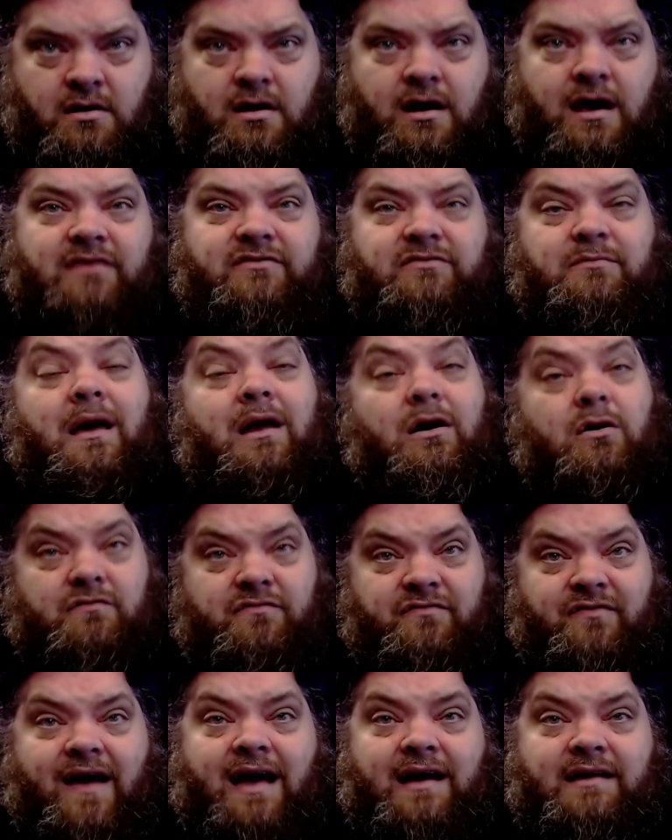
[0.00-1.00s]
As a matter of
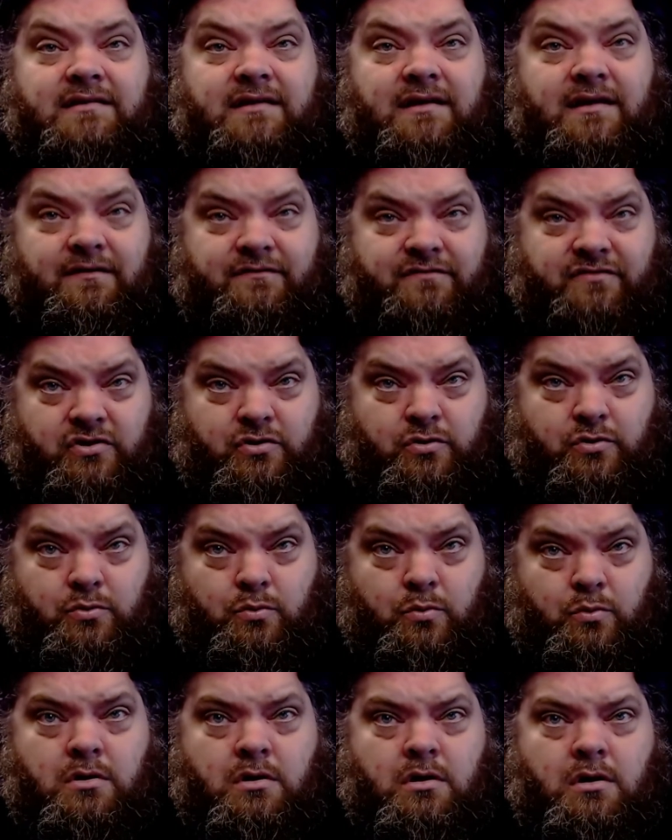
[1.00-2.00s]
fact, if
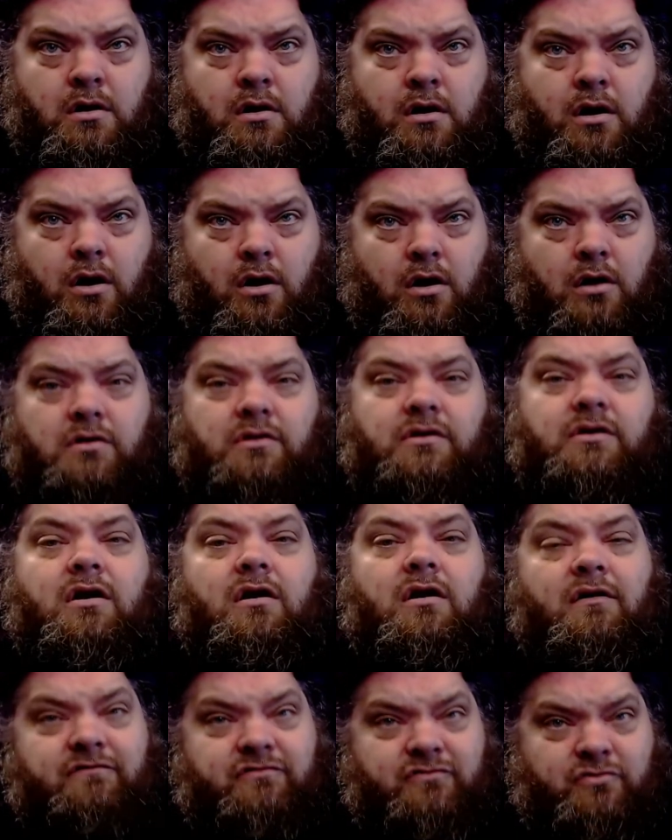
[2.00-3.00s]
you aren't
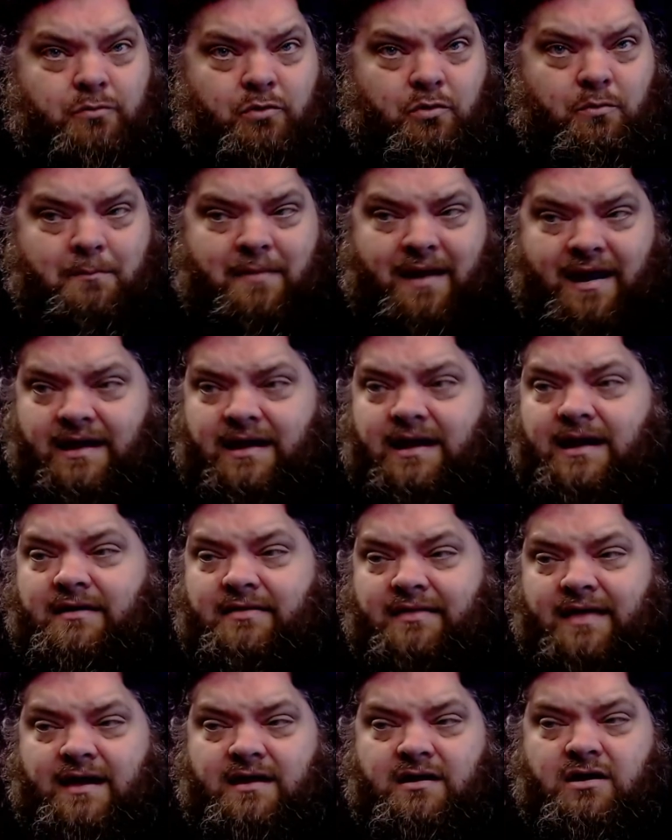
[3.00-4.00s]
comfortable making
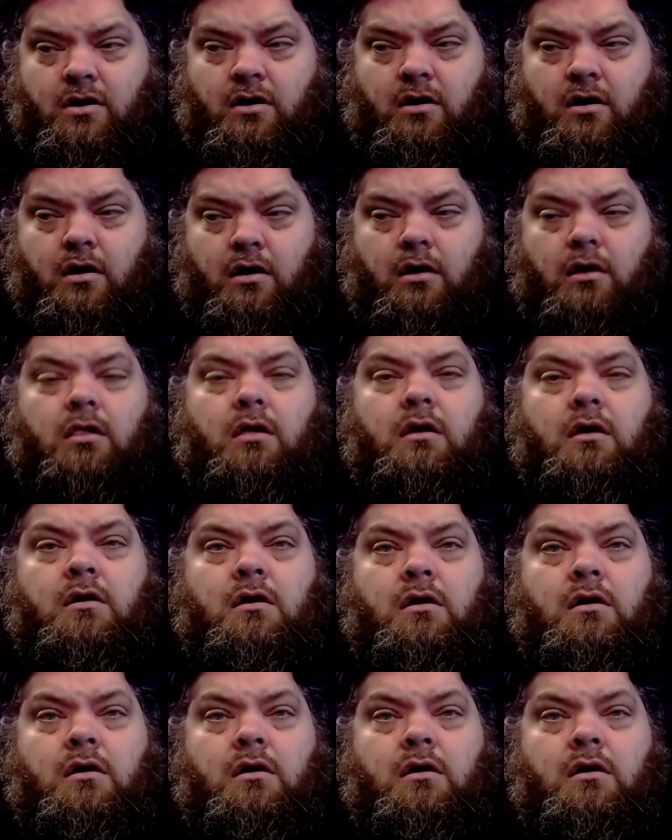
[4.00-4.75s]
that call,